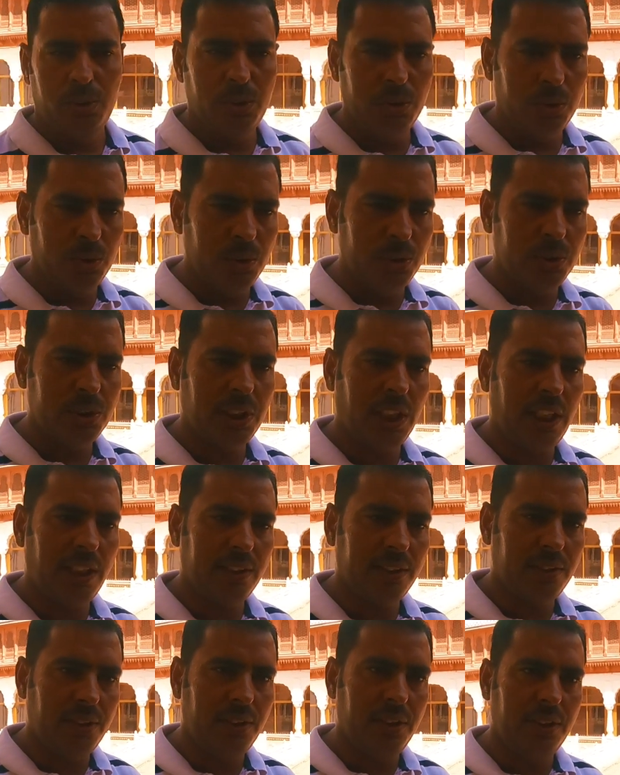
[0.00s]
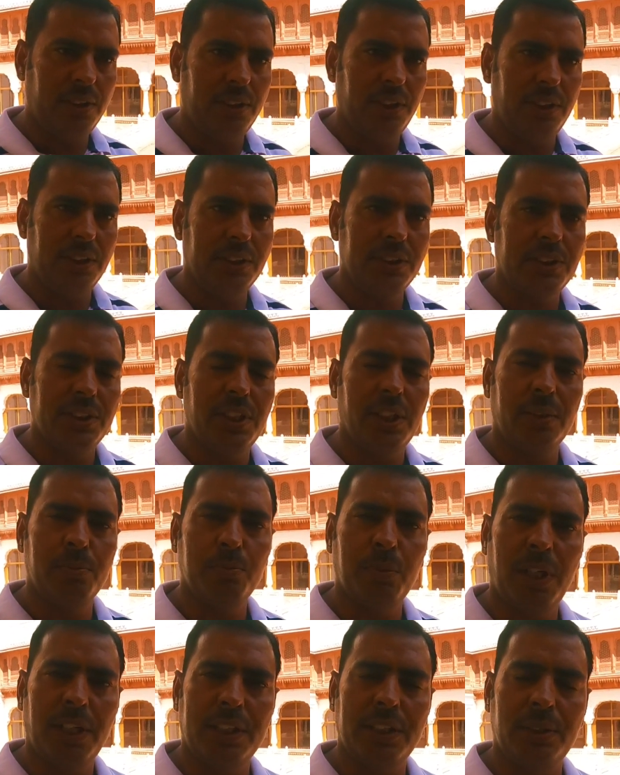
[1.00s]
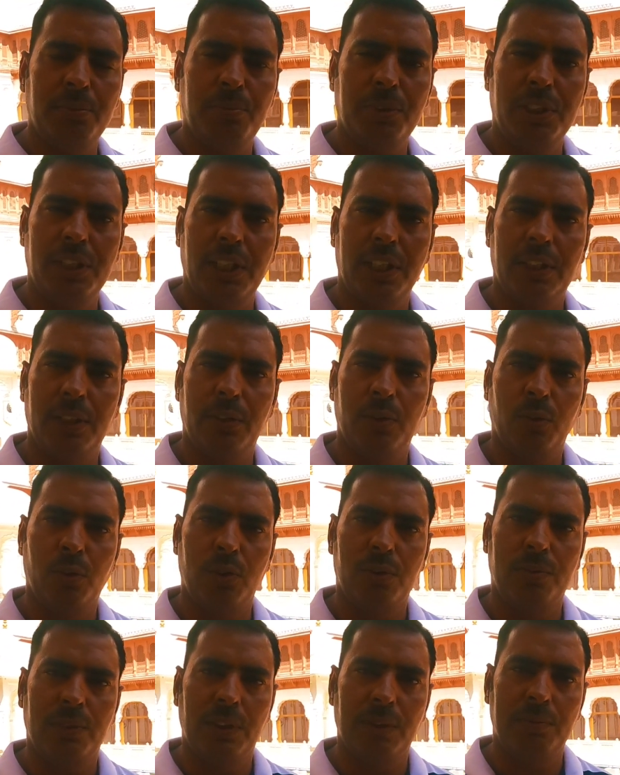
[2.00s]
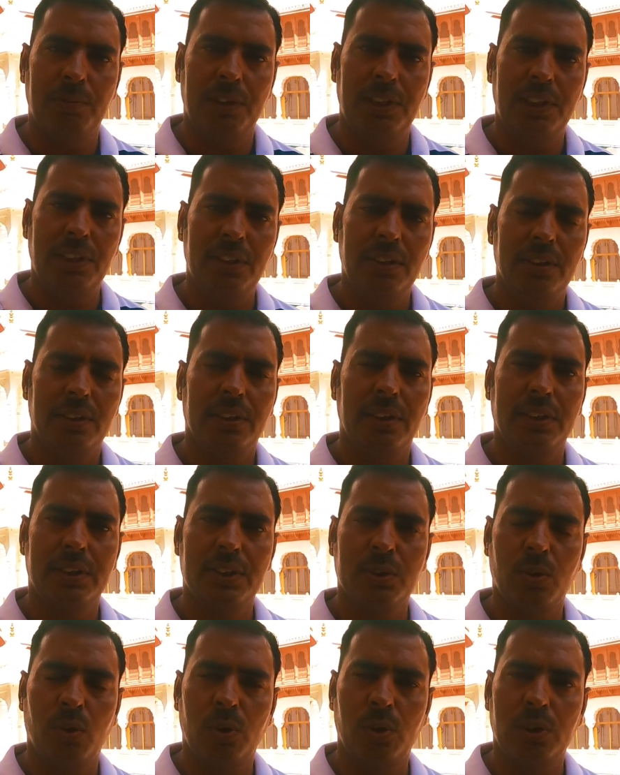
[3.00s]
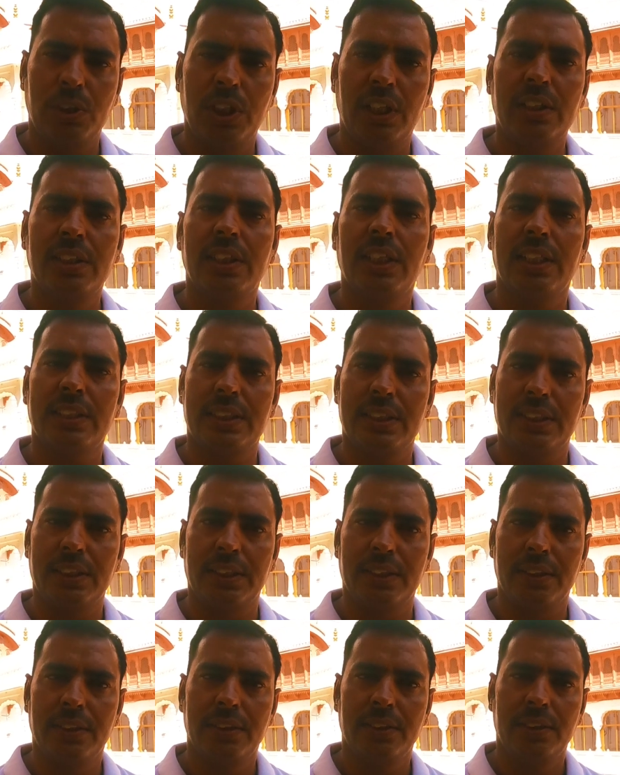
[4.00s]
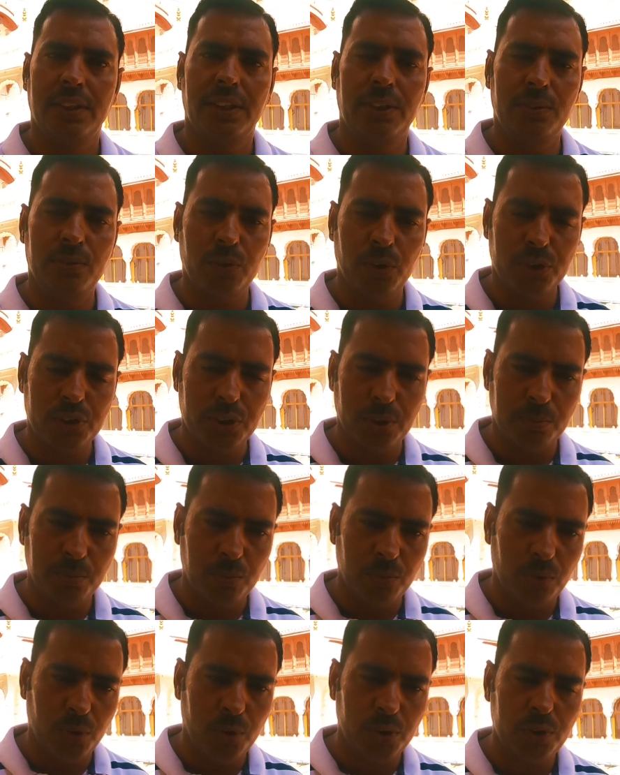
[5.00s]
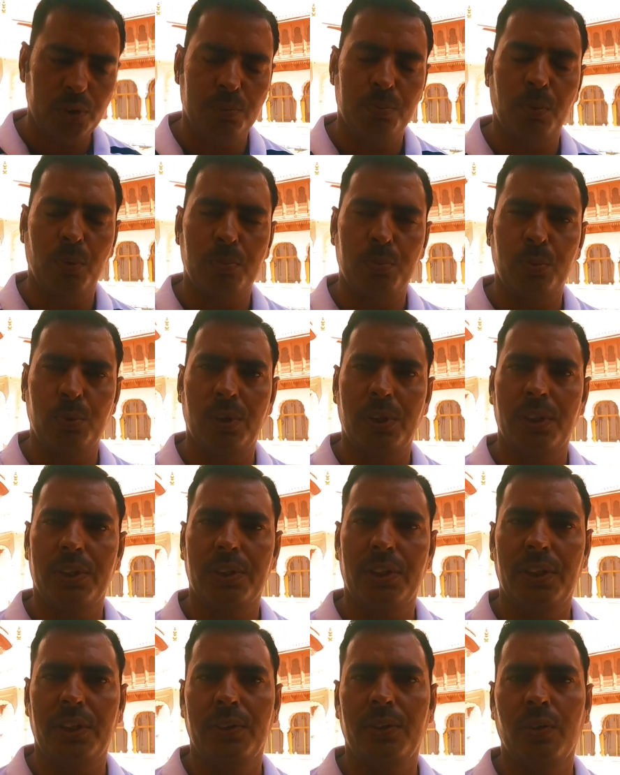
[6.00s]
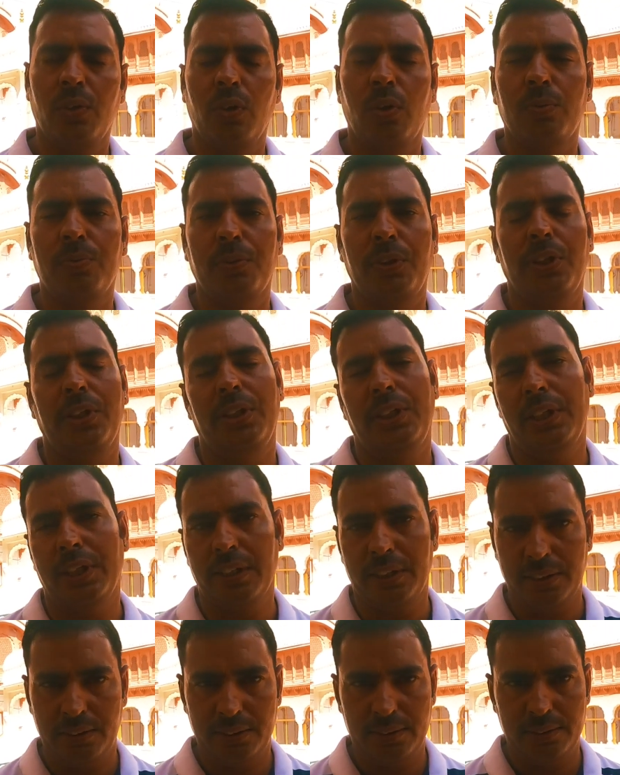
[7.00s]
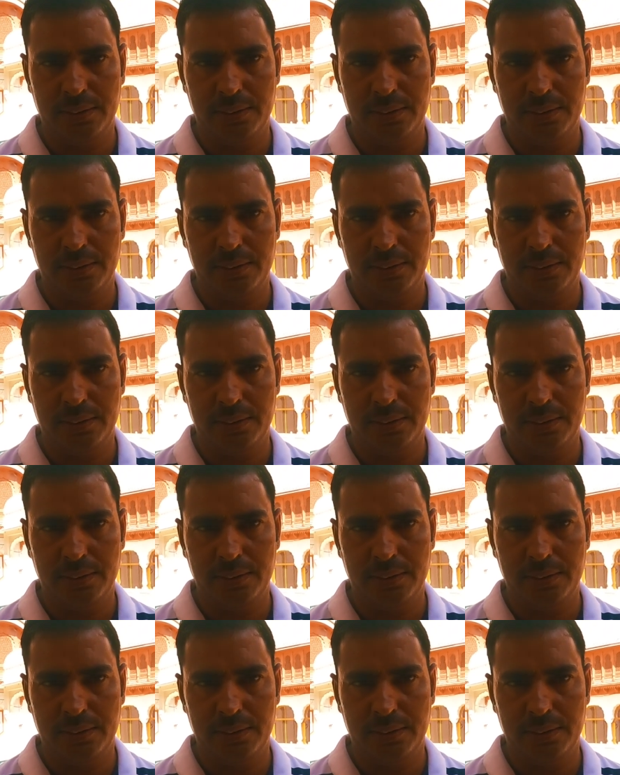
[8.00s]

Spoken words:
Those are three things done by the Bikaner royal family. It's called Ganga Singh. He was the most popular king of India.